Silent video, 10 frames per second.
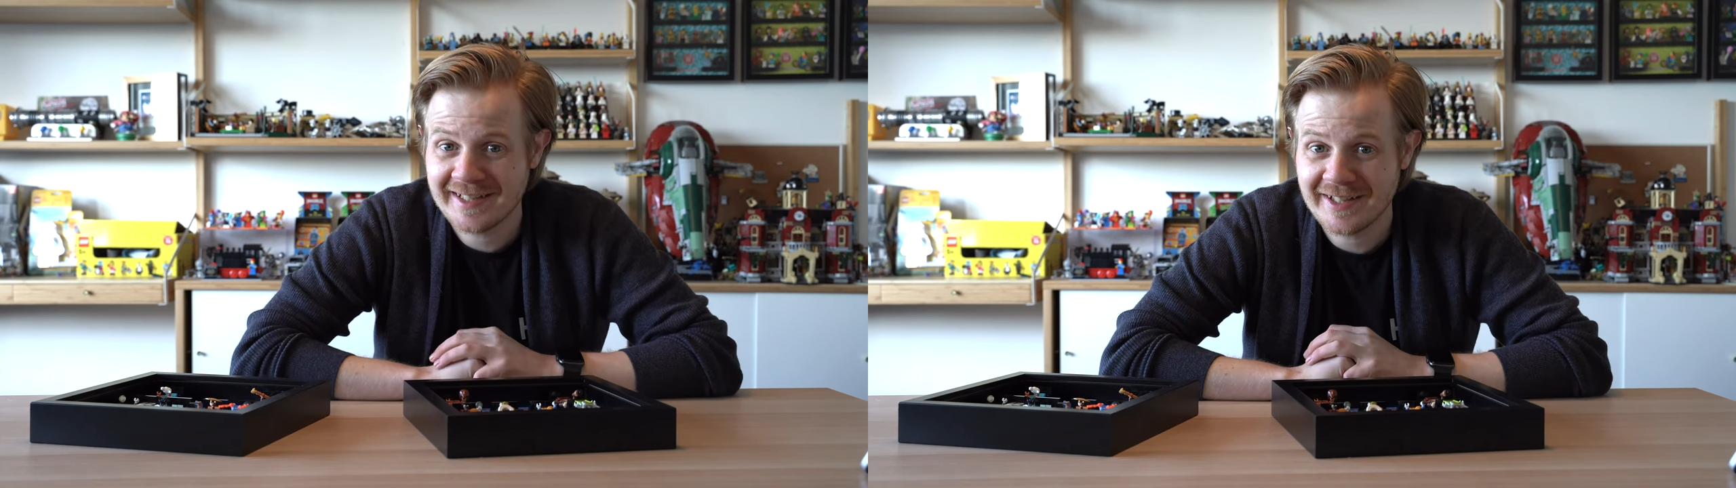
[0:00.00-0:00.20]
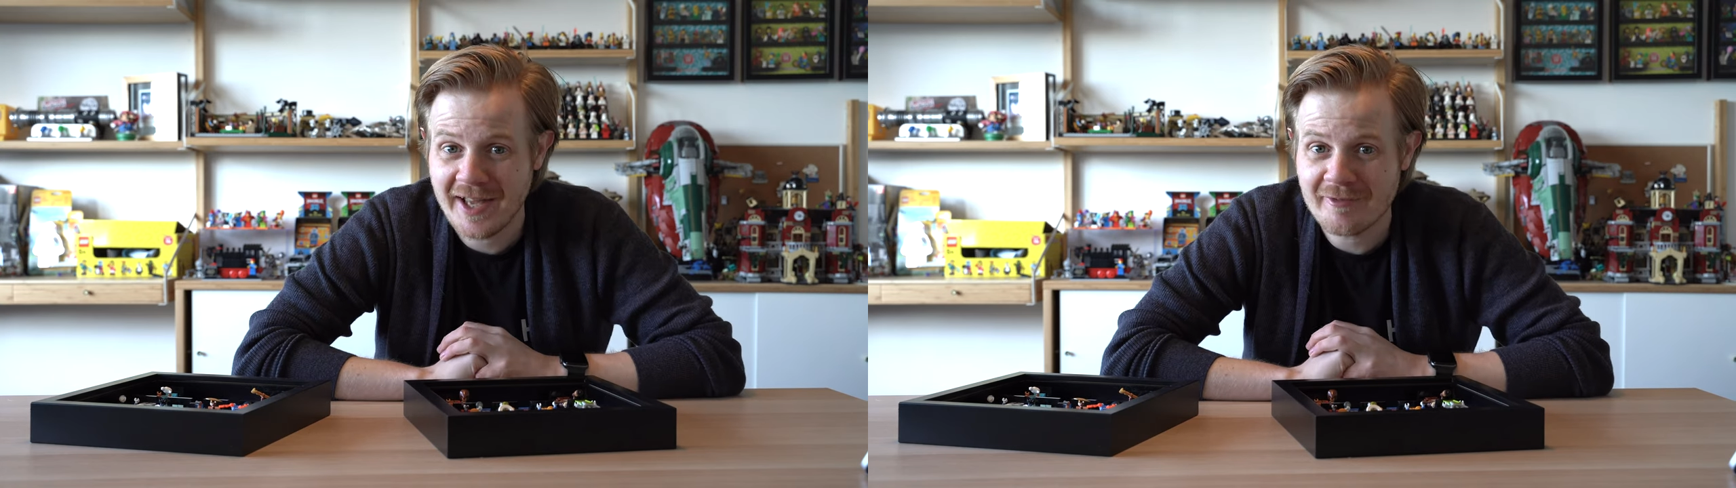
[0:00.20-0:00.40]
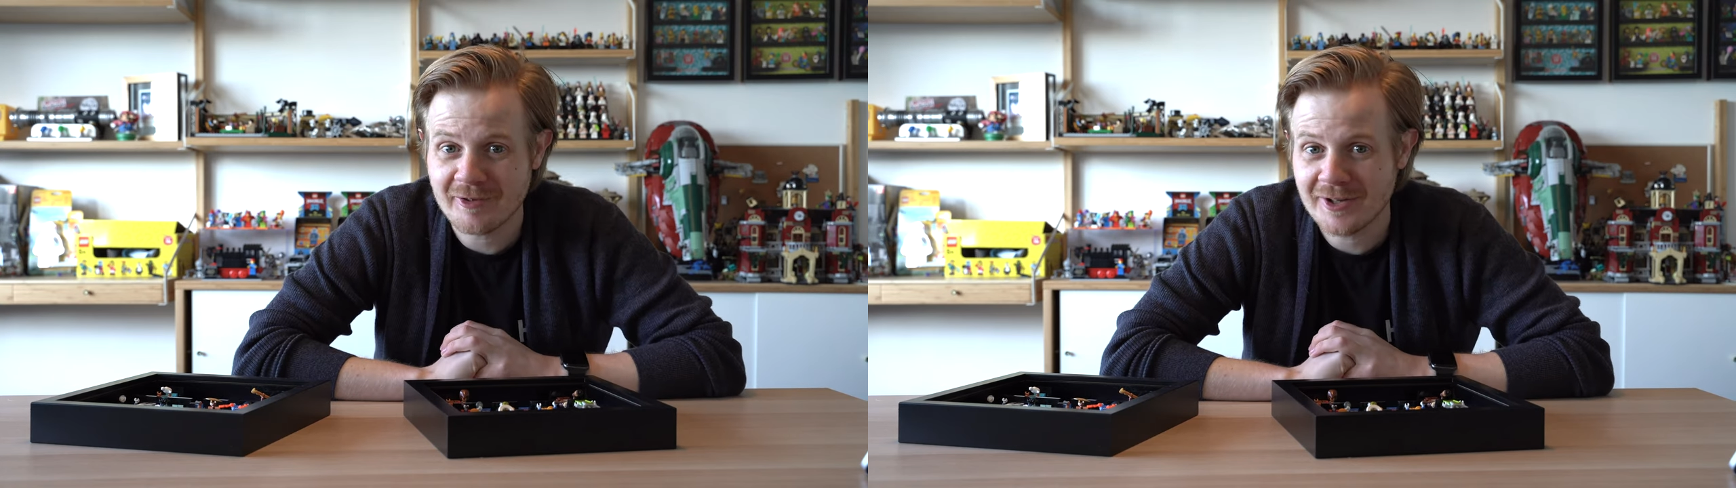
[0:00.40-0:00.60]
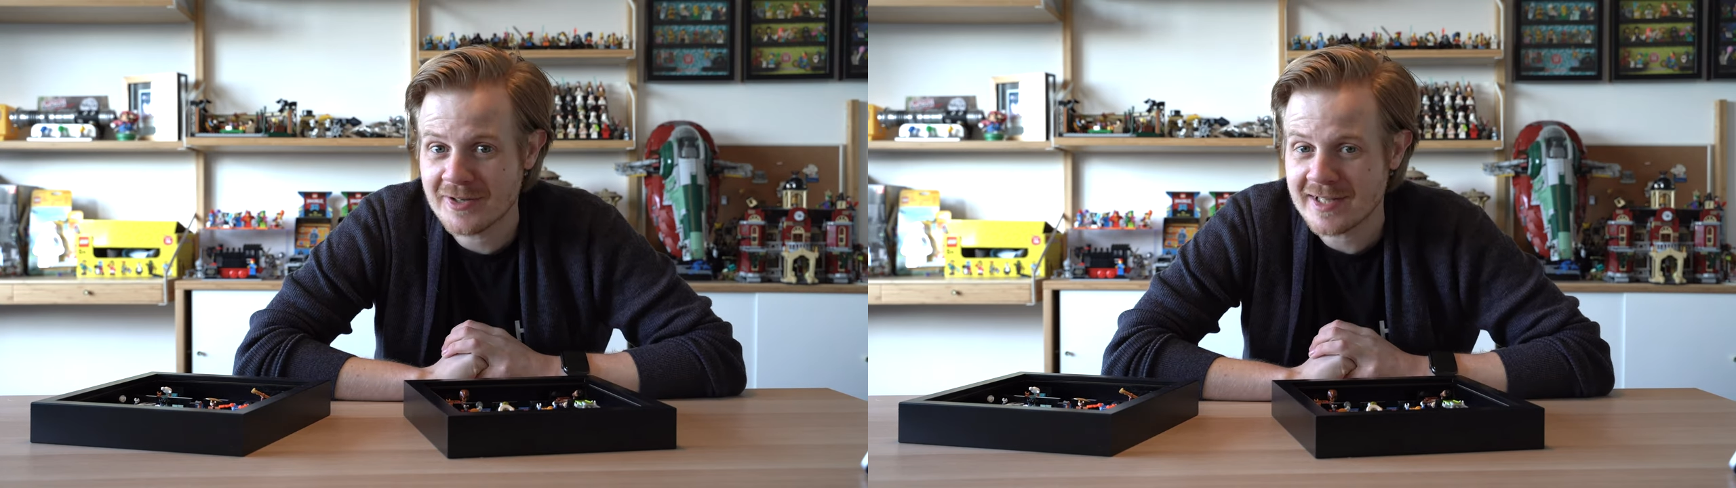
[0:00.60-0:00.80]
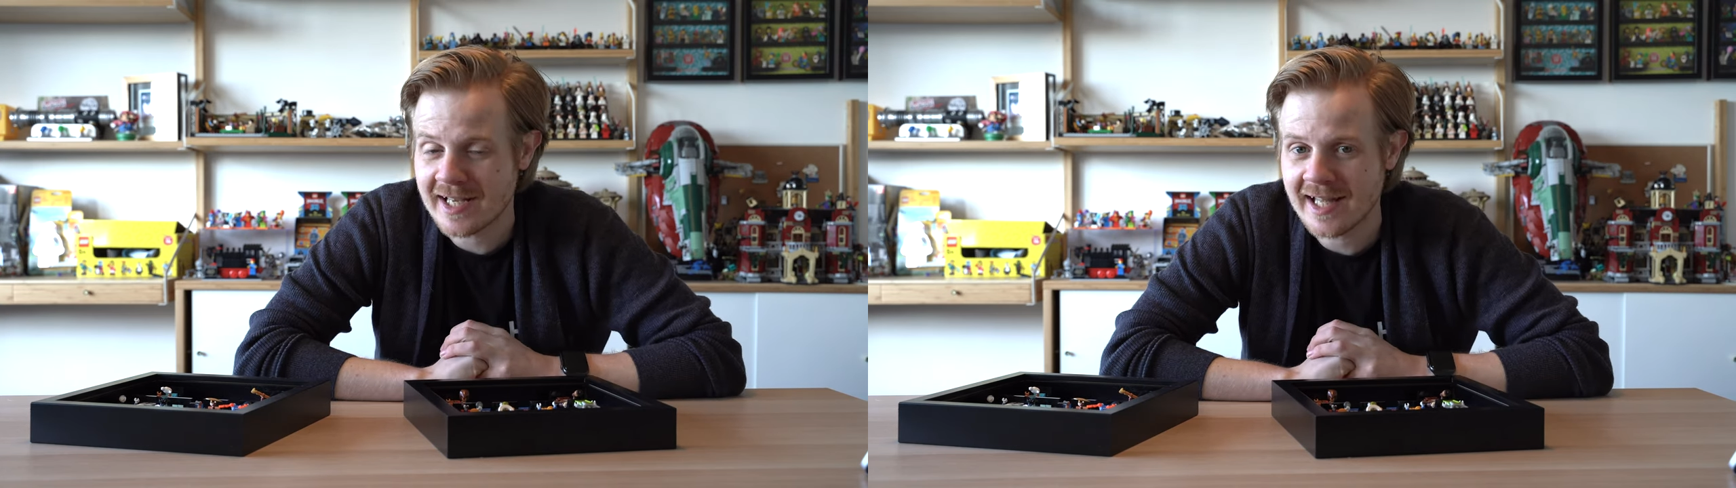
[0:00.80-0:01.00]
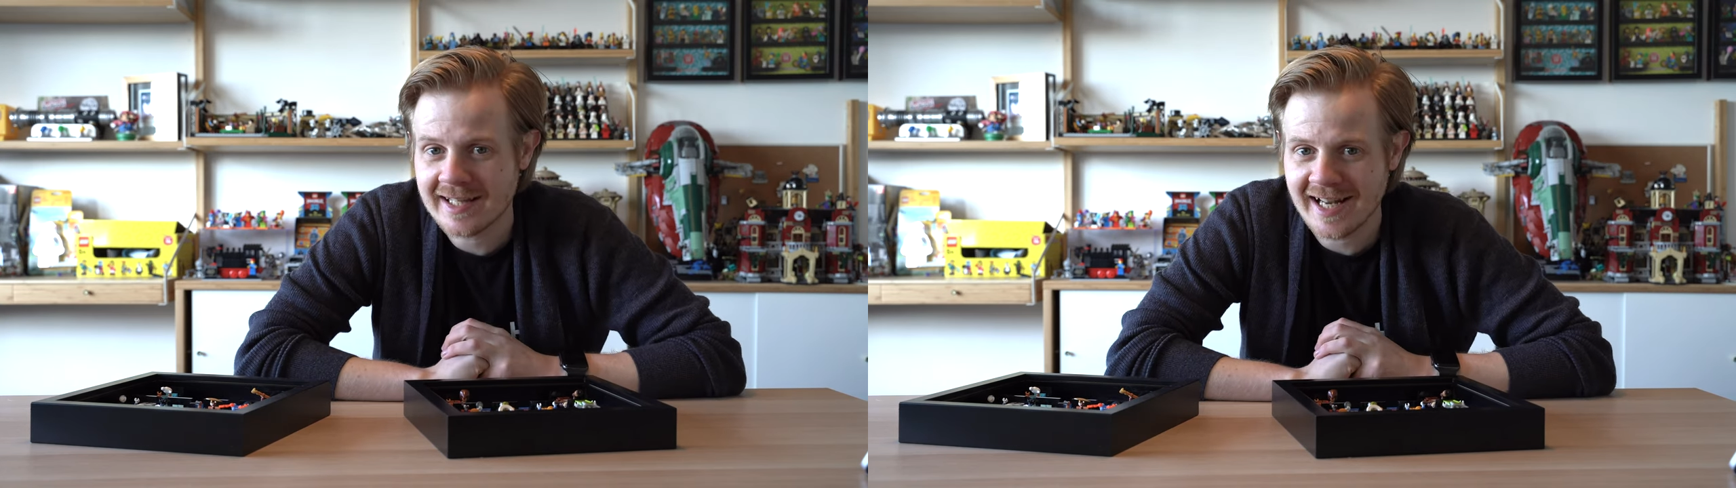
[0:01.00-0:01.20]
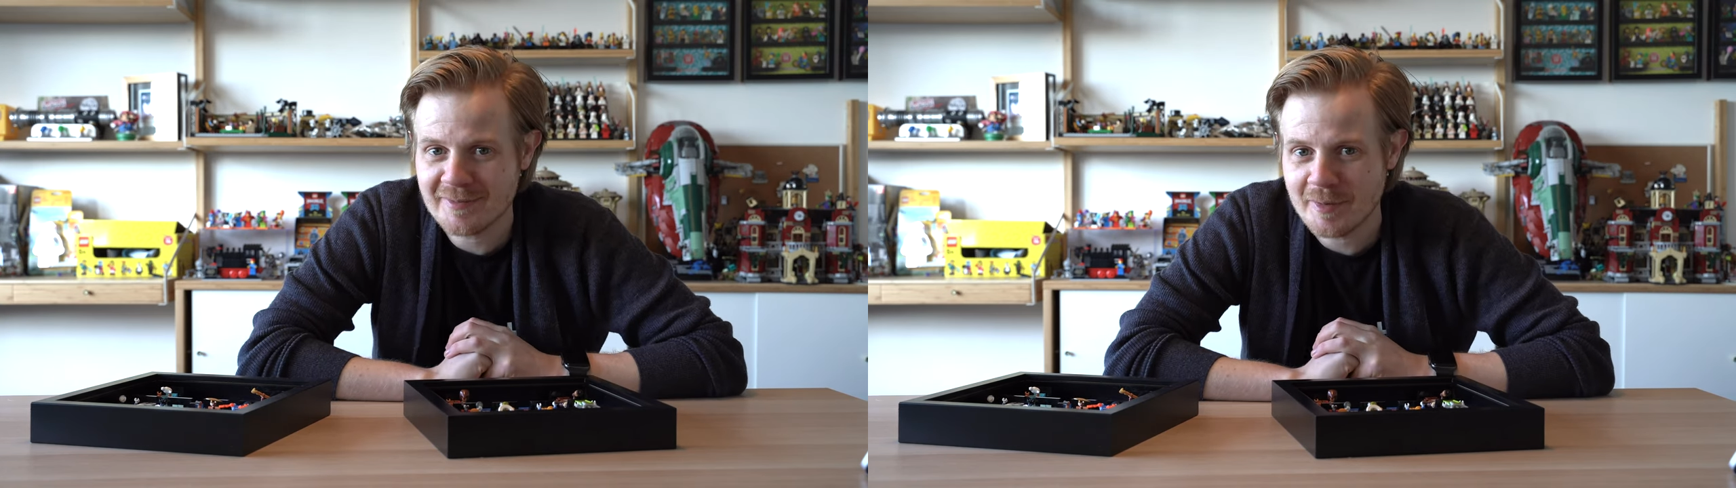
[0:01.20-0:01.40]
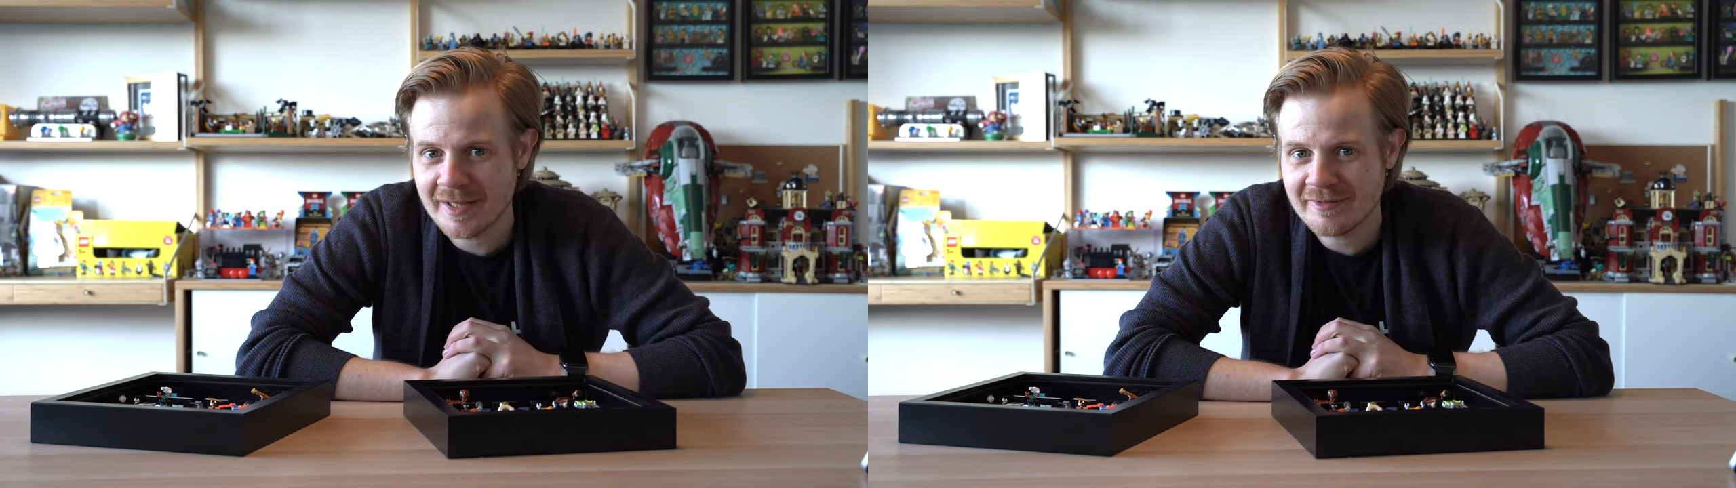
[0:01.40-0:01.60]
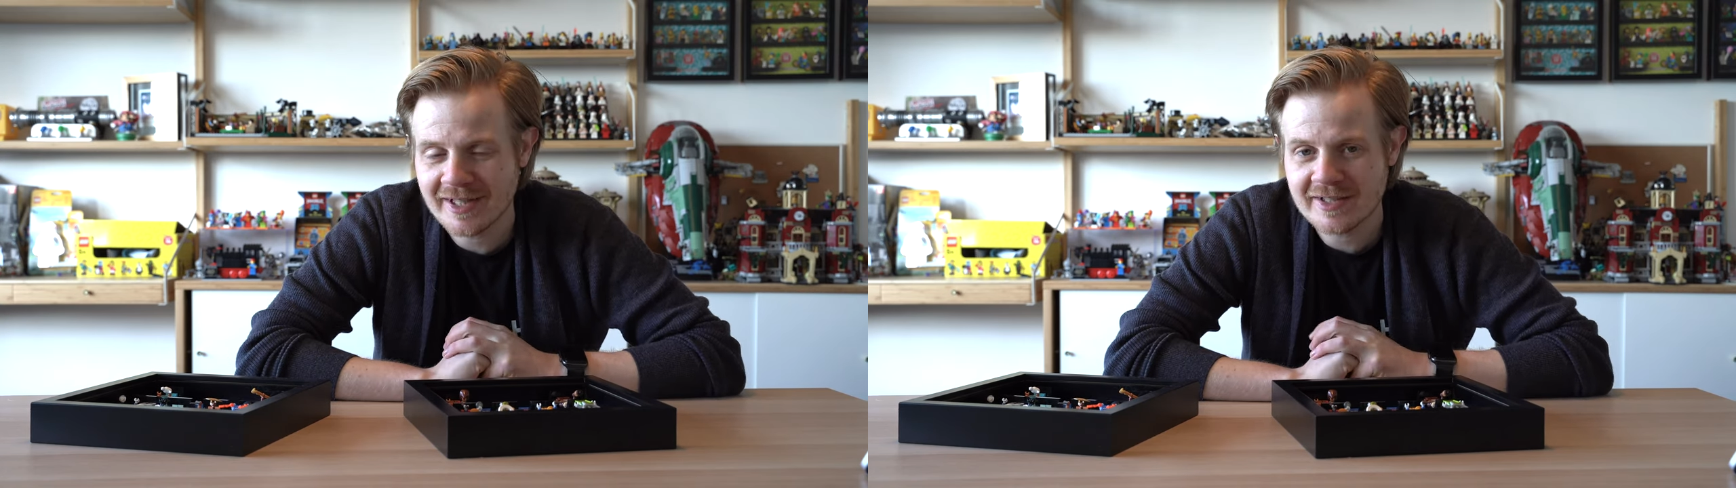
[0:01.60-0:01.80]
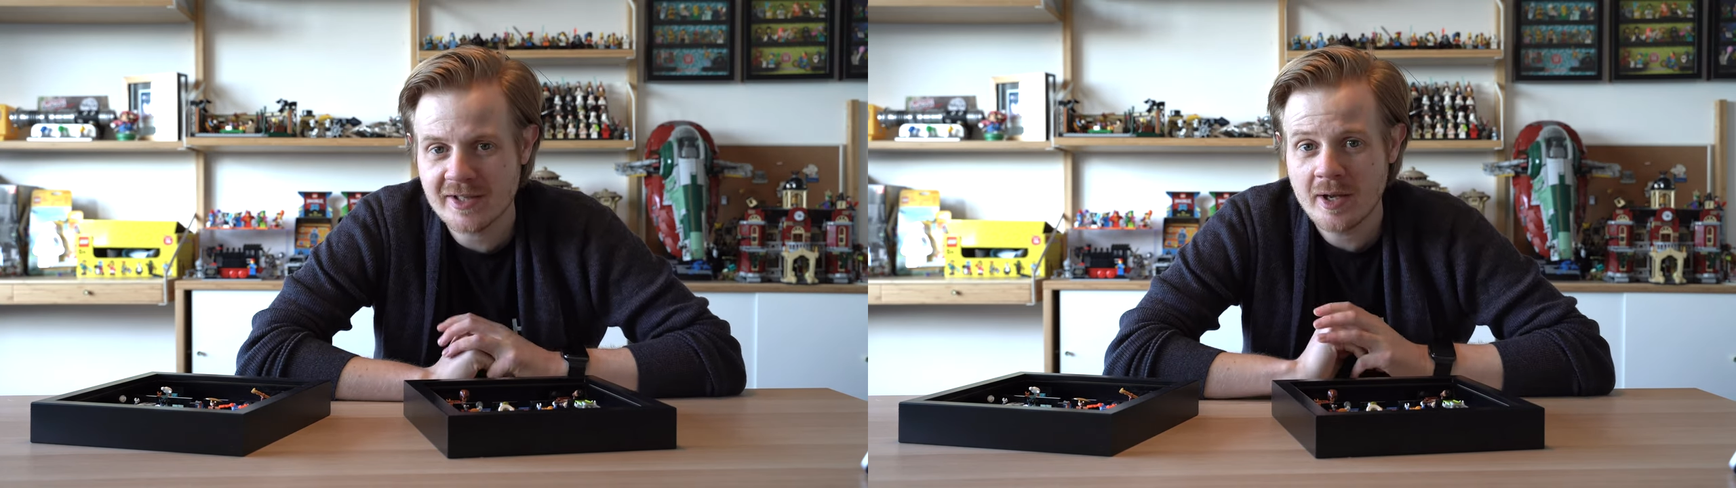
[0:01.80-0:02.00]
you know, everyone knows I like the animal
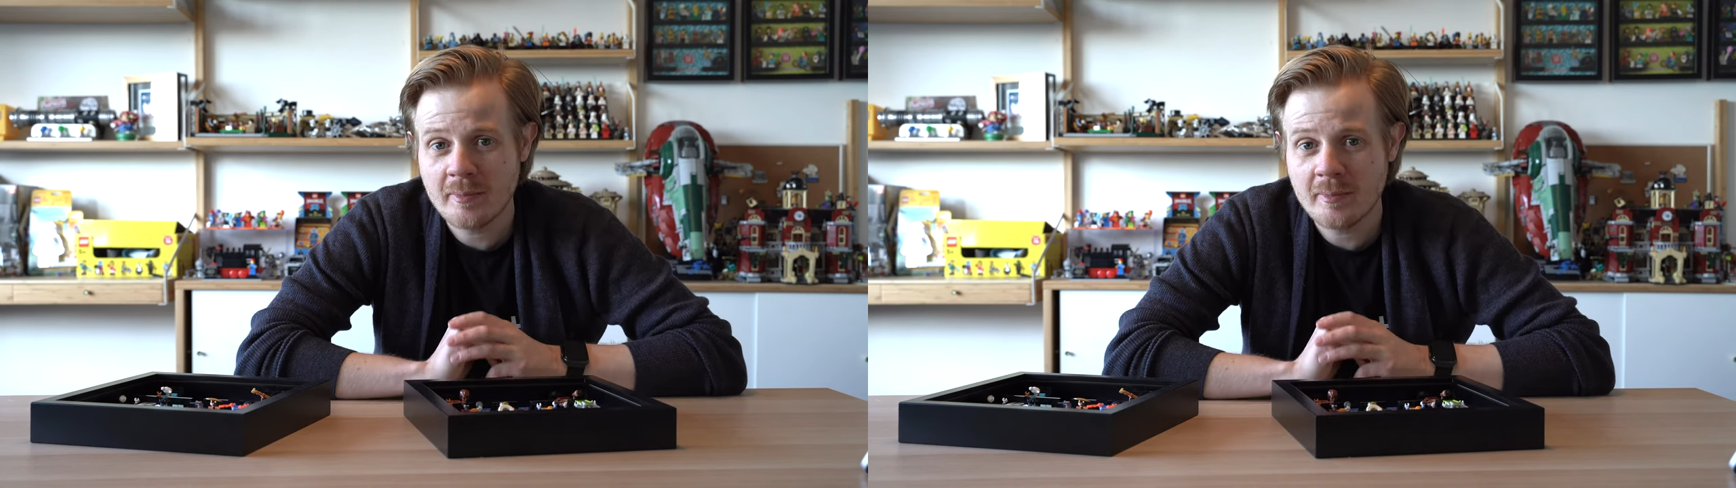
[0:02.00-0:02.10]
minifigures,